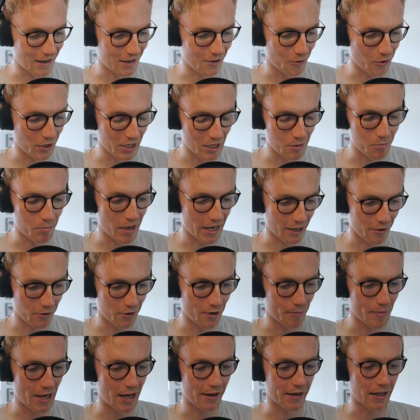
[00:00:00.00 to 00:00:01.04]
I know I keep banging
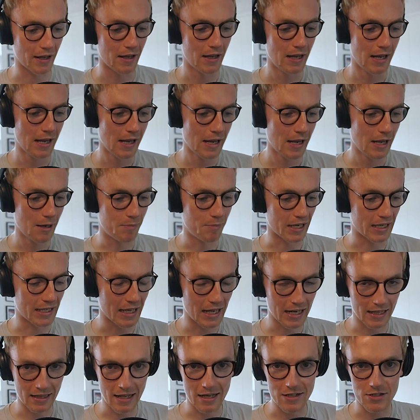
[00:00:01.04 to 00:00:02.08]
on about it, but
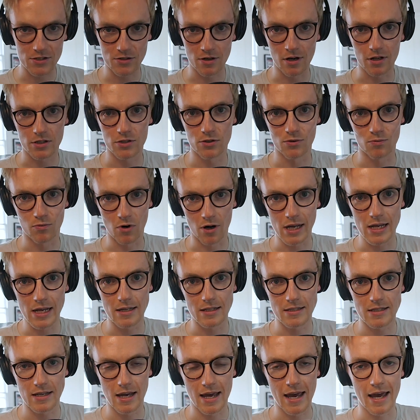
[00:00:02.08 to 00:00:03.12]
getting that structure
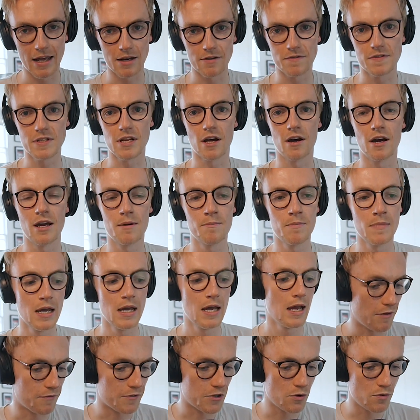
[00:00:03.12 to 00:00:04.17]
right ahead of time,
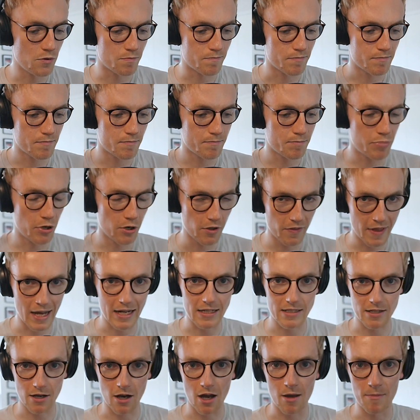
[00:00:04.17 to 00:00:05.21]
if you put
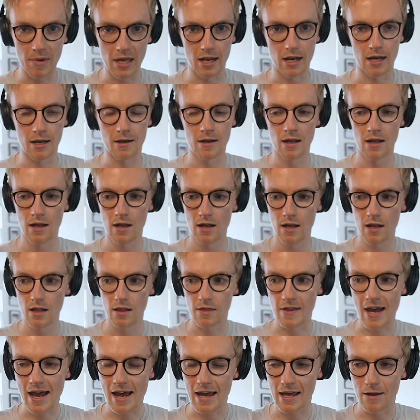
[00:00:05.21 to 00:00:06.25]
that time in,
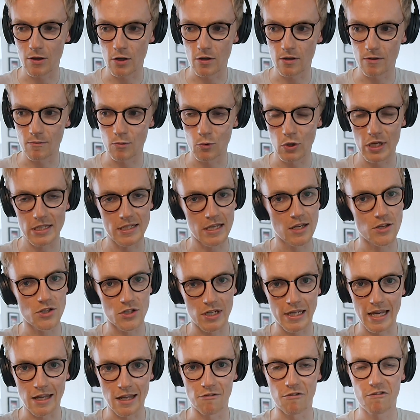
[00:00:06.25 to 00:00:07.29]
that
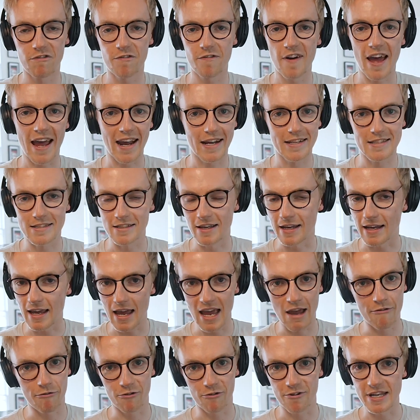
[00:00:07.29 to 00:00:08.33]
essentially infects like
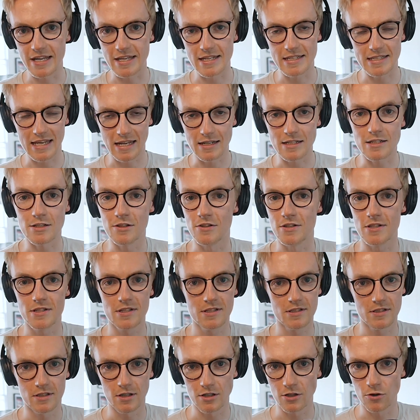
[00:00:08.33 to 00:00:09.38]
every
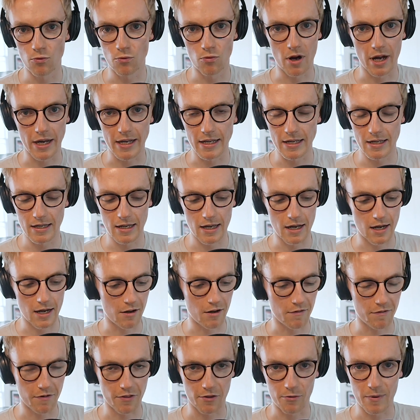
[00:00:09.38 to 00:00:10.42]
sentence that you write
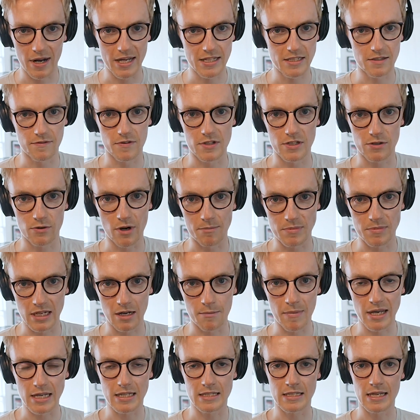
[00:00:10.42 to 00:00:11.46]
for the rest of the script,
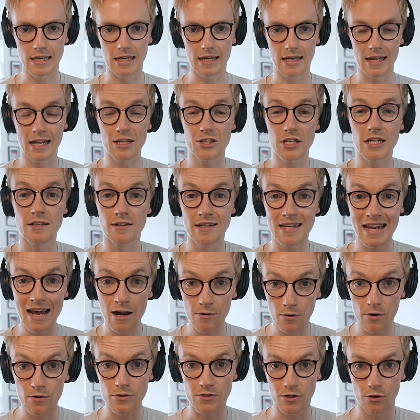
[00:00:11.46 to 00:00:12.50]
and it actually
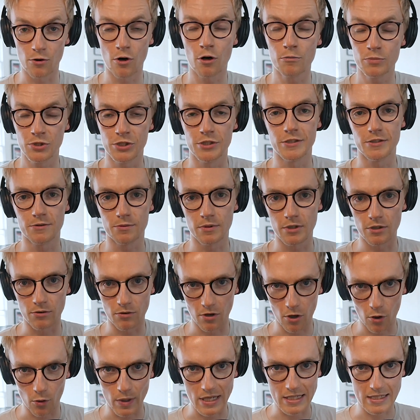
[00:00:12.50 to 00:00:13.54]
narrows your options when you
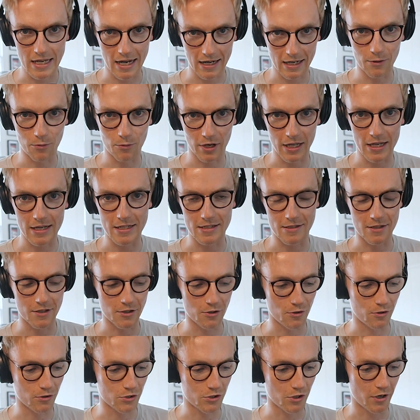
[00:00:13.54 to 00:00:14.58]
know exactly what it is that
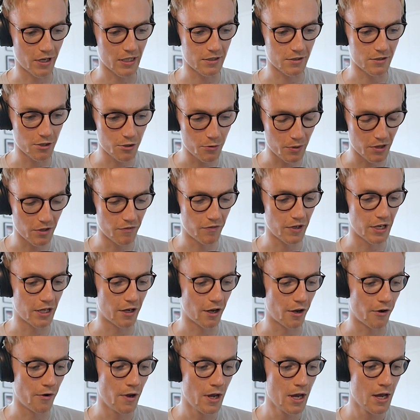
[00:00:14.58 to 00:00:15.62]
you're trying to do with the
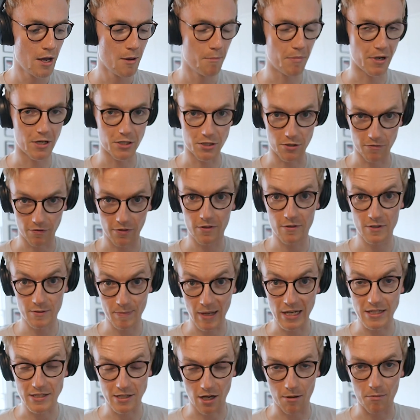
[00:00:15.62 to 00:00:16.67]
video, because you've
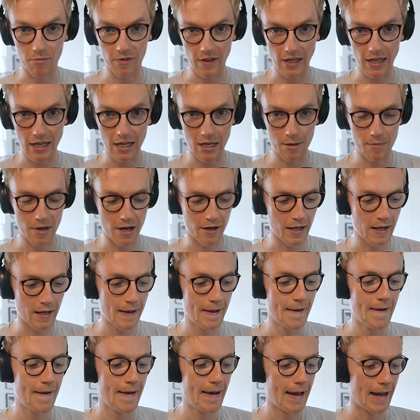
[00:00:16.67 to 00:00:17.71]
spent time thinking about it,
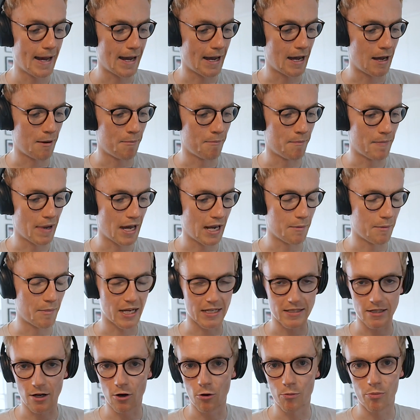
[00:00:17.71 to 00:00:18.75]
and it
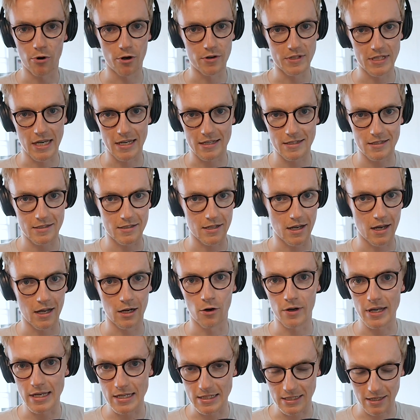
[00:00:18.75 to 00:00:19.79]
makes the whole process a
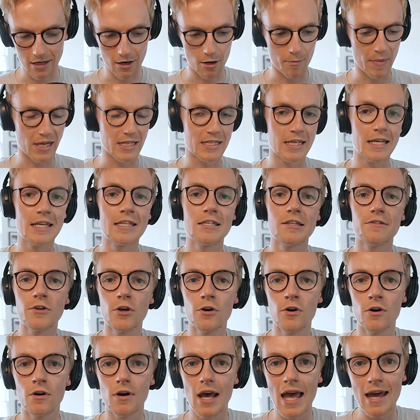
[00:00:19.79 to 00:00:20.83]
lot easier. It makes it easier for
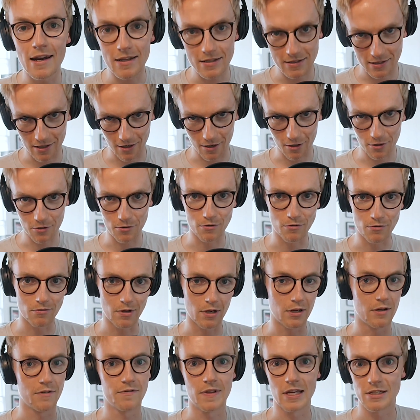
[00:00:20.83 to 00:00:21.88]
your editor, who,
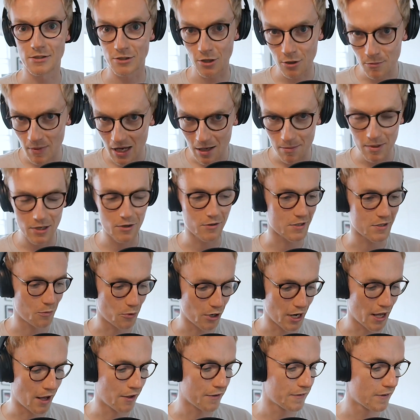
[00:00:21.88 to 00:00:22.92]
if that's you maybe or
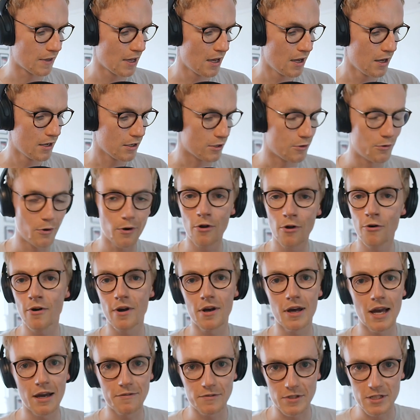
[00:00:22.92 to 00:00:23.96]
someone else, you no
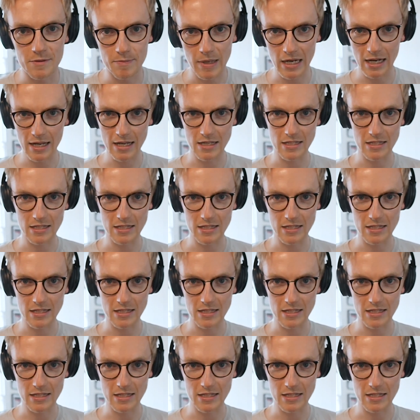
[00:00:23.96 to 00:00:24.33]
longer have to spend